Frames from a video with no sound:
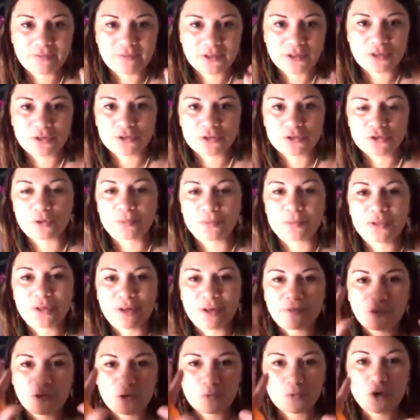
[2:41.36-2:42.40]
the video stops. So
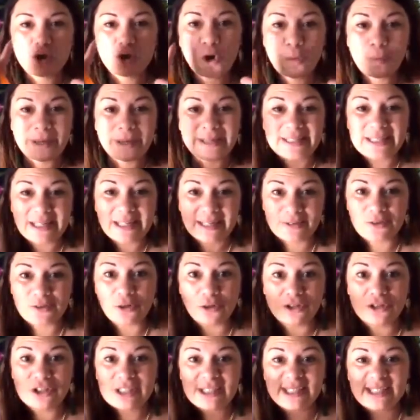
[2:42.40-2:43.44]
I know my
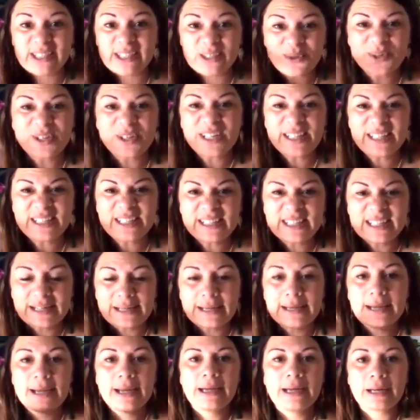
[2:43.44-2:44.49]
technology is sorted
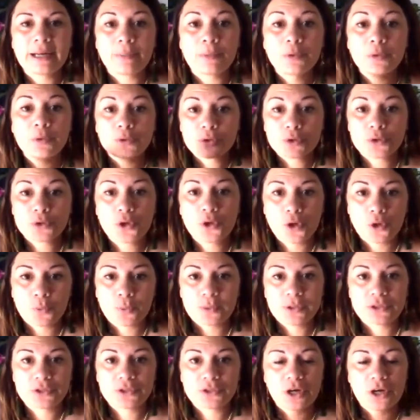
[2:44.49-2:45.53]
and I'm good to go
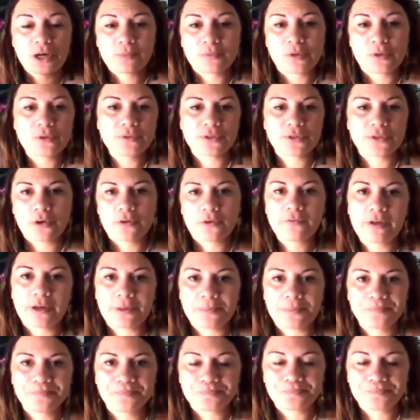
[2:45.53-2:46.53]
when the time rolls over.